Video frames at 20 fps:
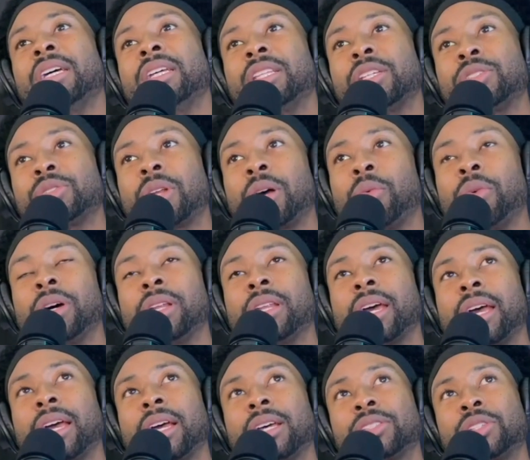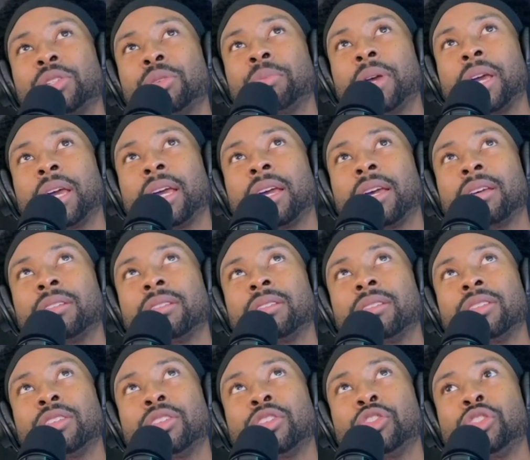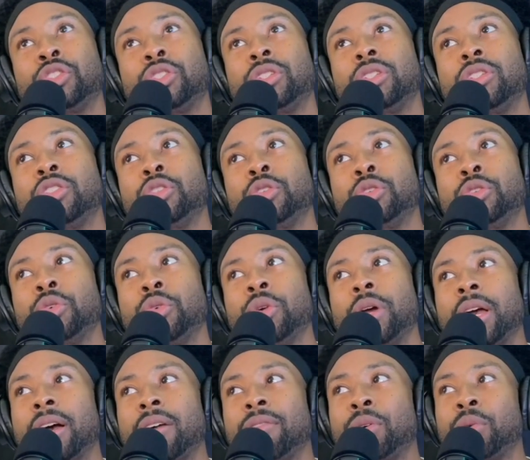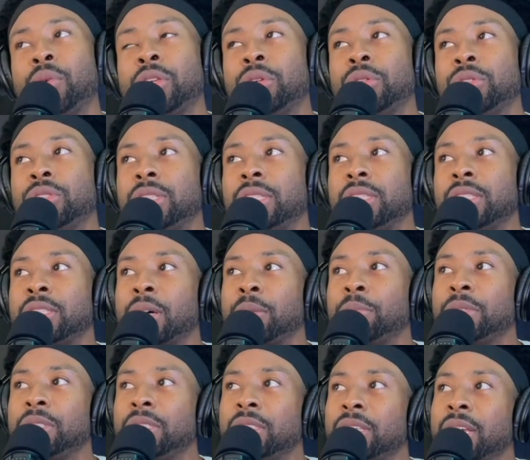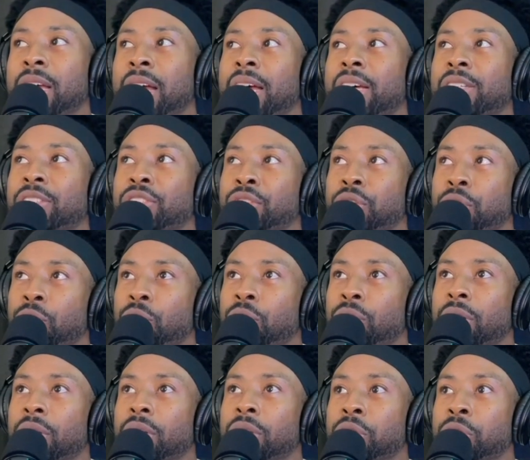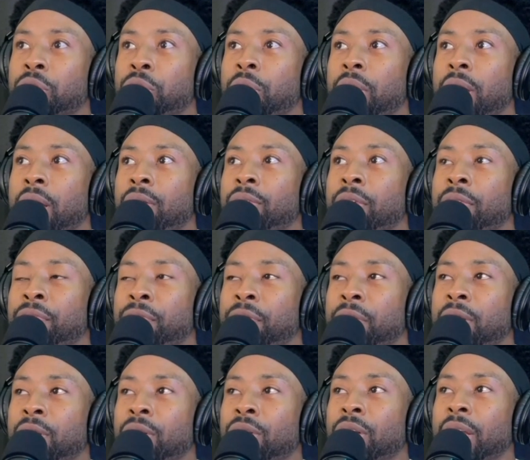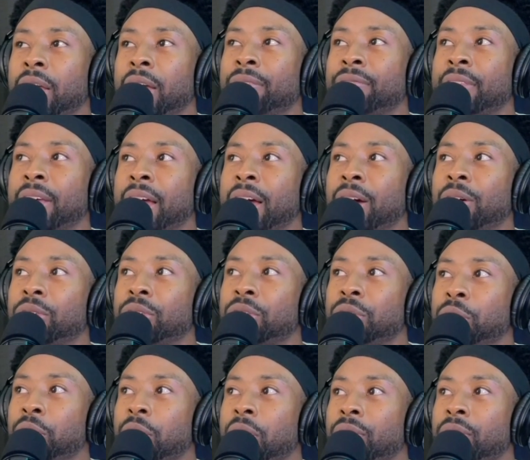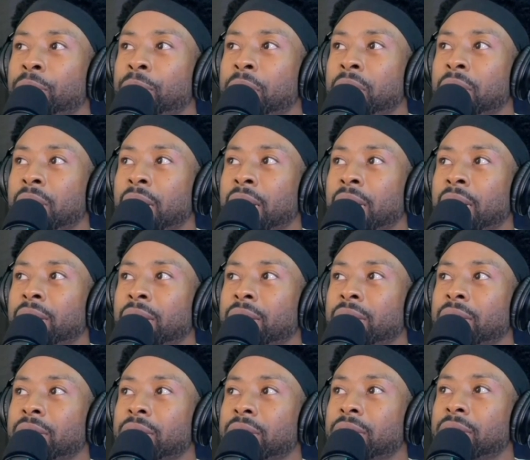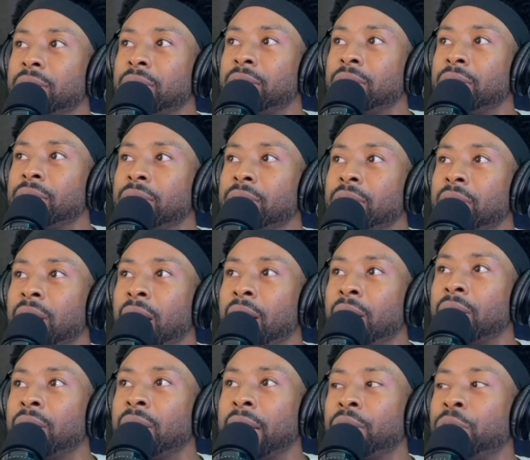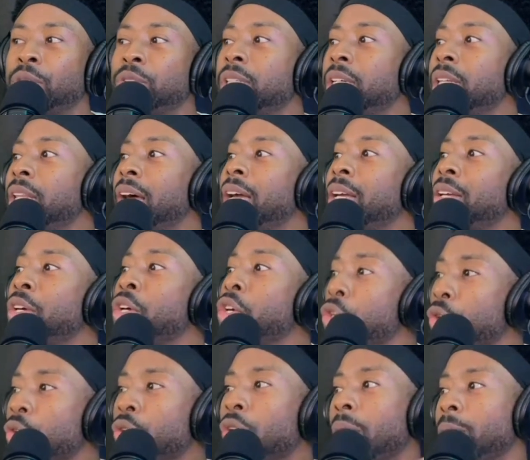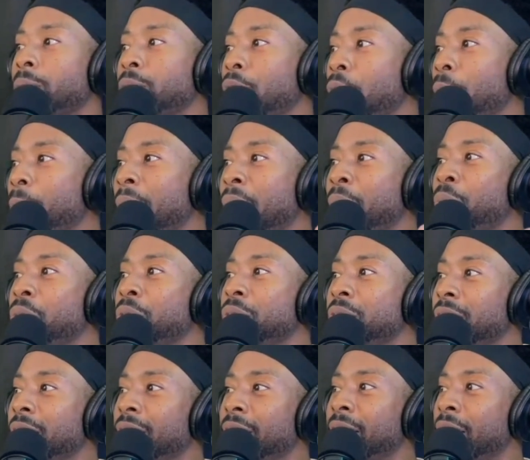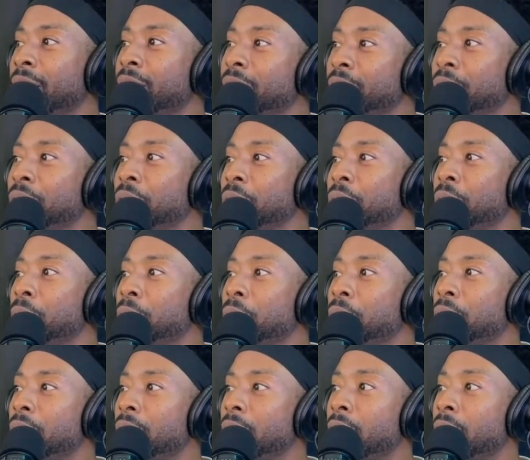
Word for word: This is what I wanted to ask you, man. Do you ever, when you see some of these guys touring, do you ever feel left out? Do you ever be like, I, like you see, like you know what I'm talking about when you see the. No, game. I know the reason why.